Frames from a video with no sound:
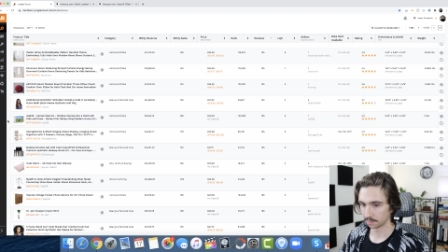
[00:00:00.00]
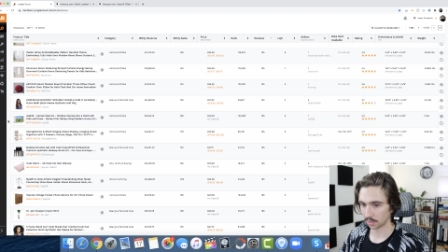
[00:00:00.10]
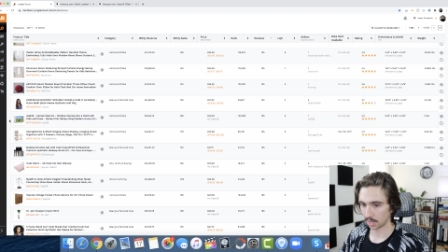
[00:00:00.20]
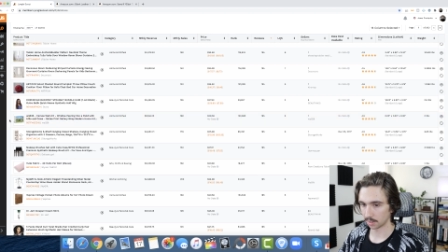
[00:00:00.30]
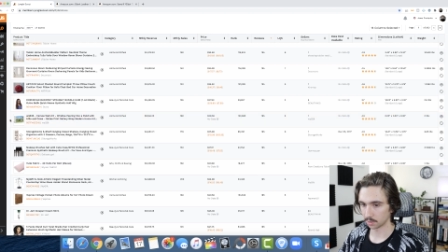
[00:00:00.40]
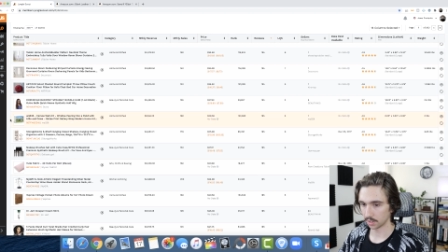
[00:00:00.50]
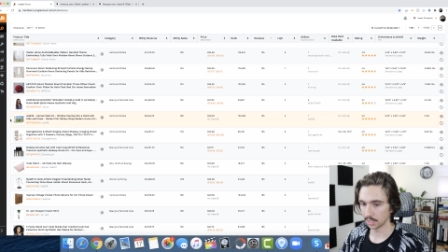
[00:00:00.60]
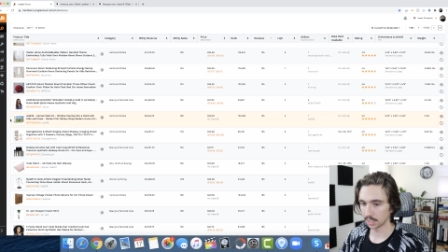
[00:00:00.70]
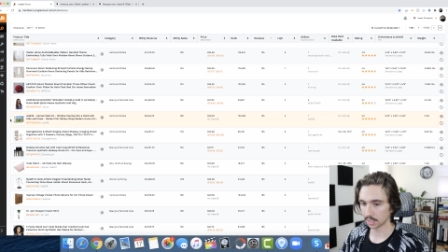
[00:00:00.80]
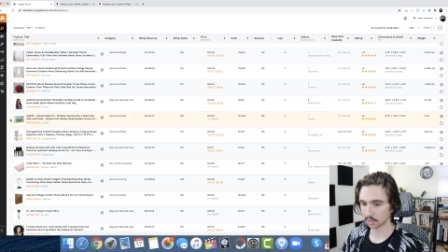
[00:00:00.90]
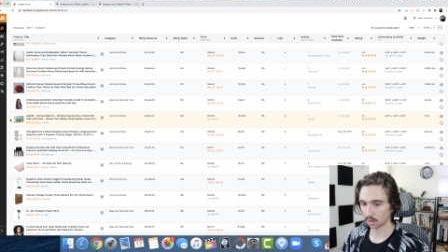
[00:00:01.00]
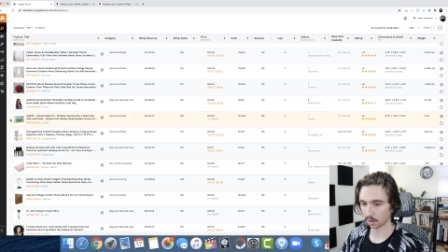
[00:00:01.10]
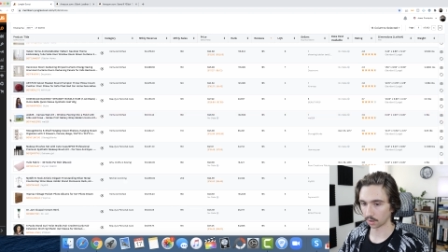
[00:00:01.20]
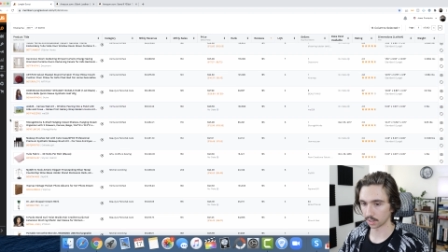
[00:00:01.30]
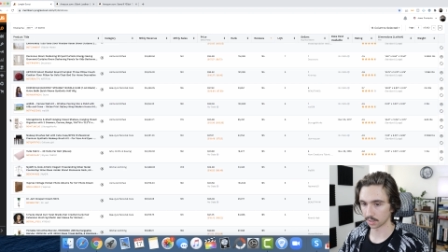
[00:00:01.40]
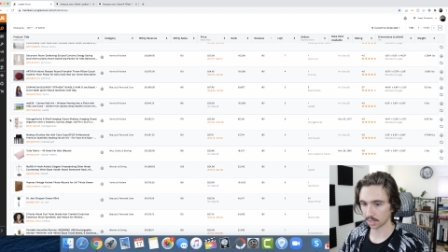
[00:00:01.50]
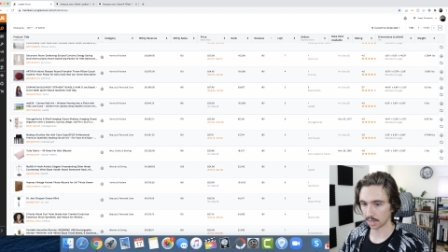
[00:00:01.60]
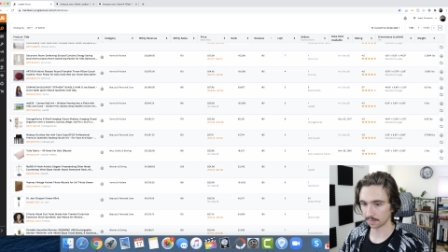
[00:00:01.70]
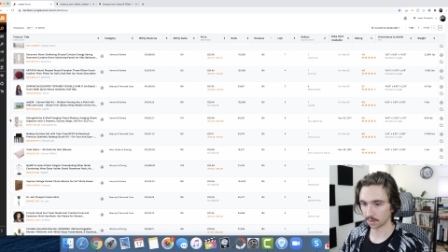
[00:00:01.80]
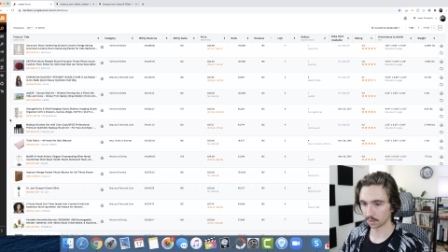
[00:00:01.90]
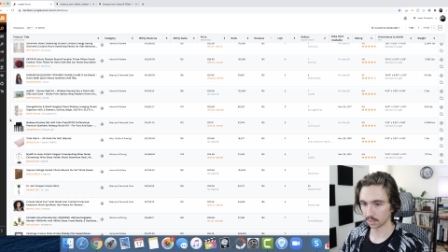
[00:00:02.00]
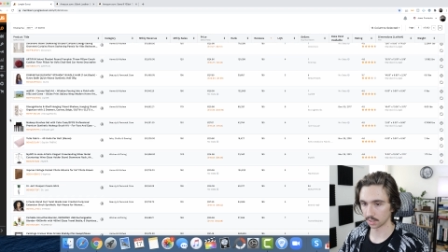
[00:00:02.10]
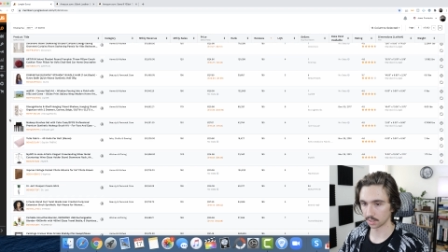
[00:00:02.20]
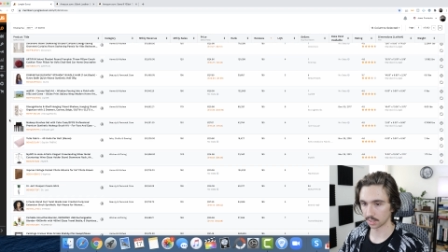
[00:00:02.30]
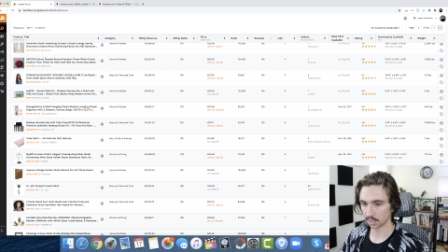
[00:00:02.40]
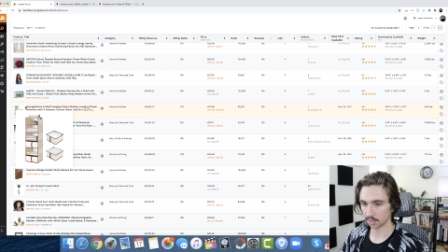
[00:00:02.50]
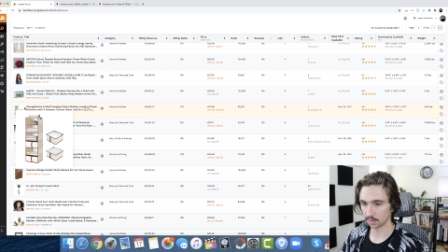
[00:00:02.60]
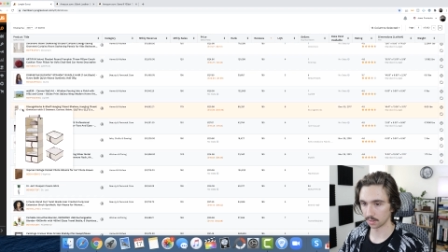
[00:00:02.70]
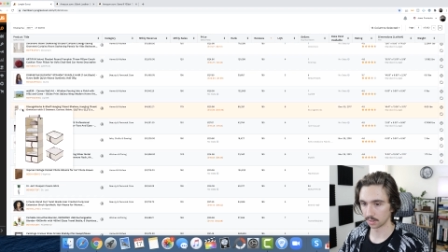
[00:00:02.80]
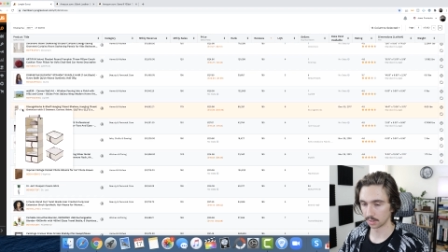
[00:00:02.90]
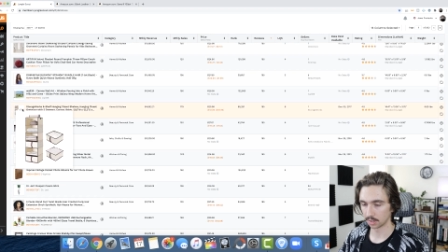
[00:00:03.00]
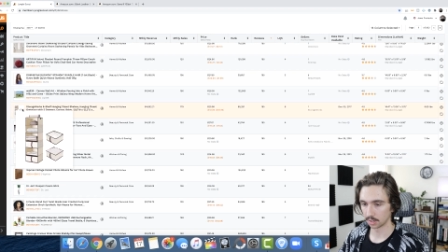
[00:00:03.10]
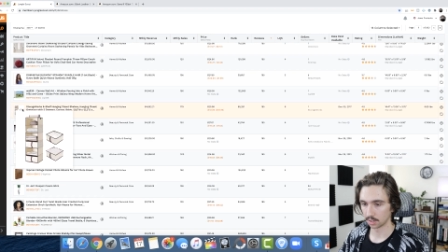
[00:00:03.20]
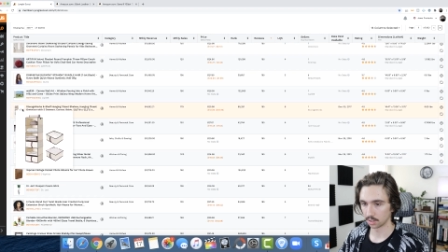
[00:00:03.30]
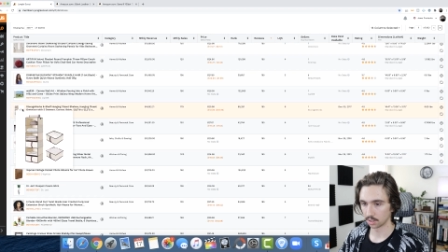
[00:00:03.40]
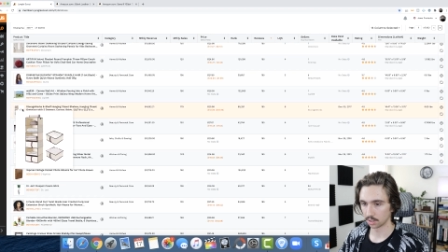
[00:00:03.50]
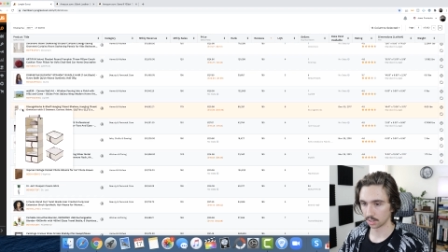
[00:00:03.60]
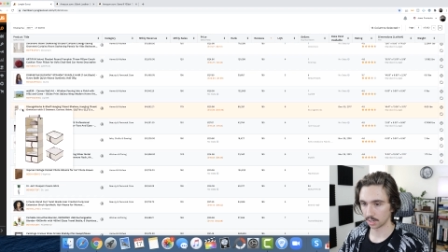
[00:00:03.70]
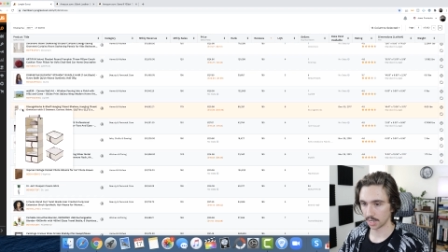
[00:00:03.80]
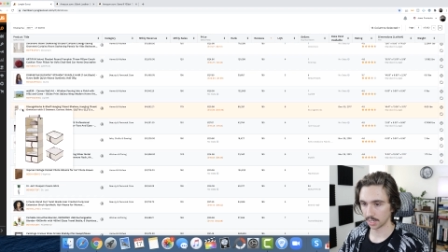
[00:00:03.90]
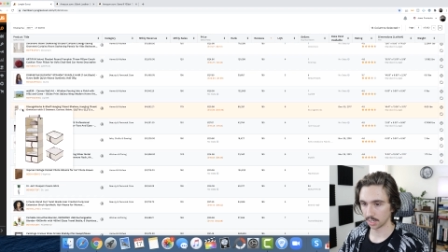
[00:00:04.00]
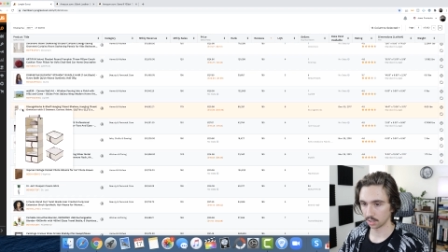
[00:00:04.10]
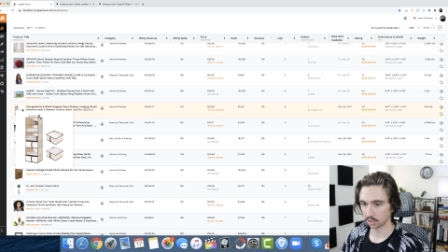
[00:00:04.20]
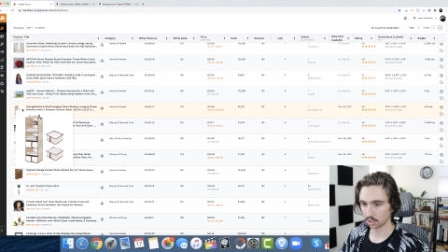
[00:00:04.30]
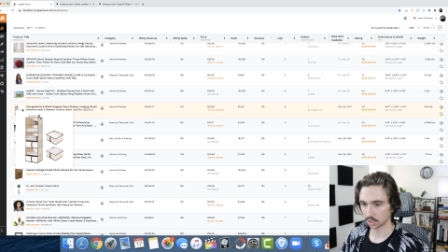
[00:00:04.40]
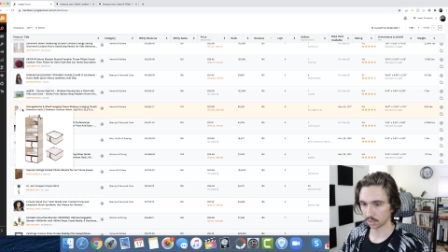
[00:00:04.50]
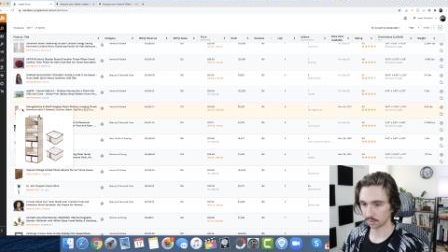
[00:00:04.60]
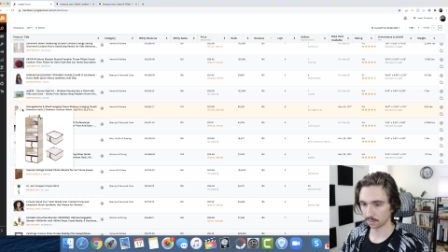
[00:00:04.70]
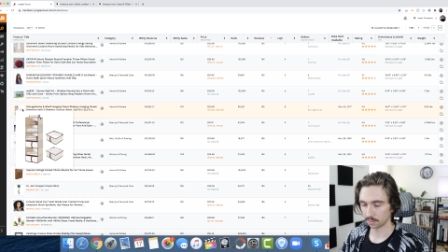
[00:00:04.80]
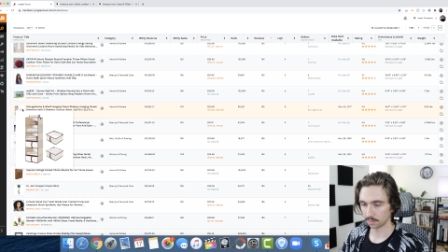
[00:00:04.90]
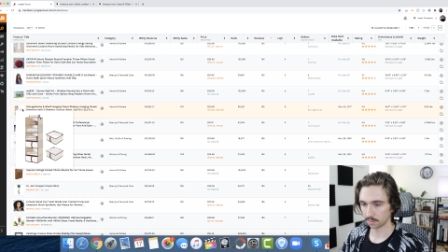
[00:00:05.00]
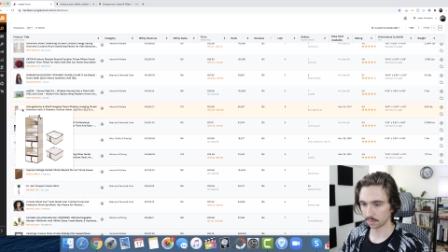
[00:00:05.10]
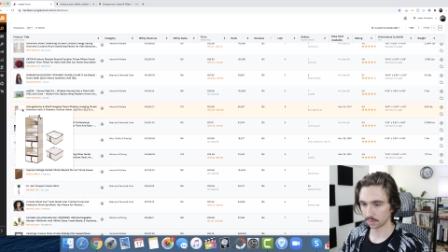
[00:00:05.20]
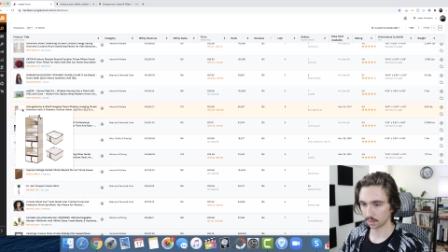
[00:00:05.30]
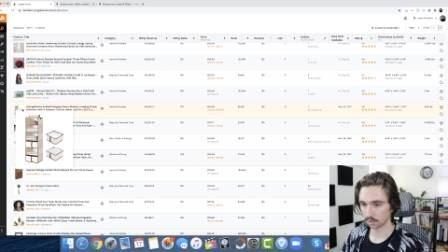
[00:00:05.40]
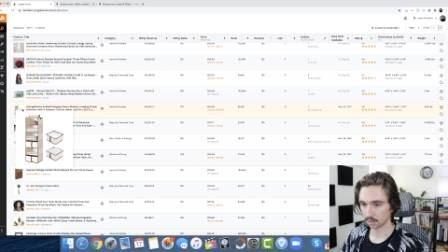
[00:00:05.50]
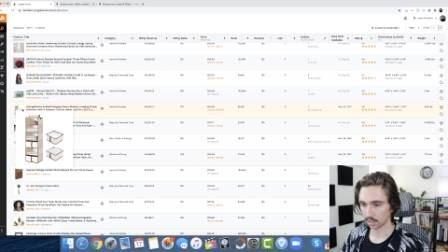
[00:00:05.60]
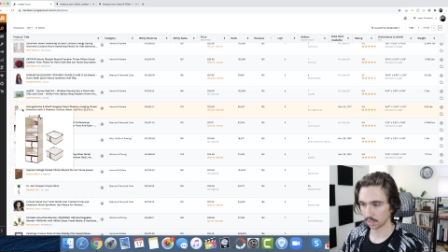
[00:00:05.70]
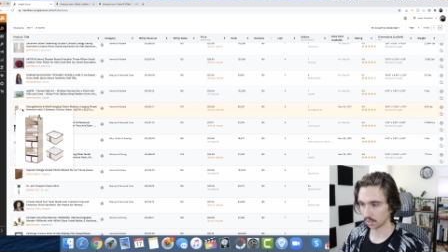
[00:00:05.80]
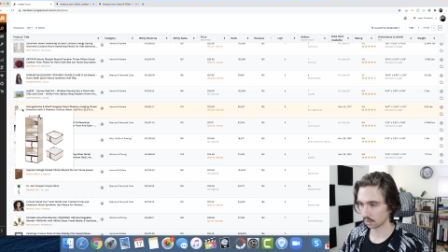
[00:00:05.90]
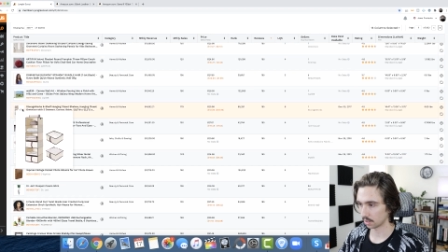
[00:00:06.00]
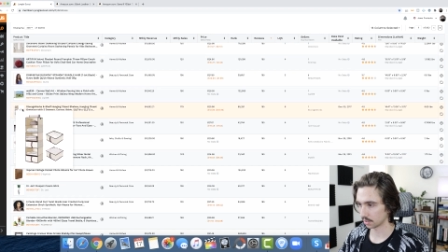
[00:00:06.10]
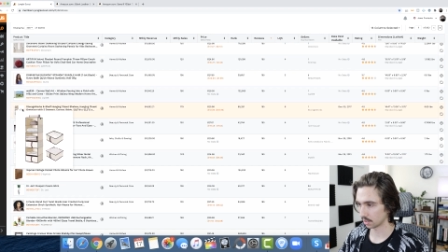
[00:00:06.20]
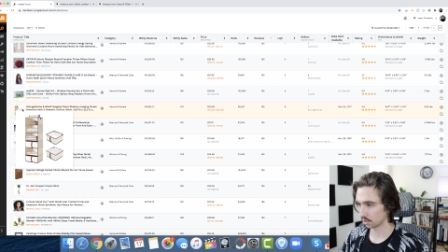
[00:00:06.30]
Um, so anything that's art is kind of hard to sell. Hanging shelf, hang closet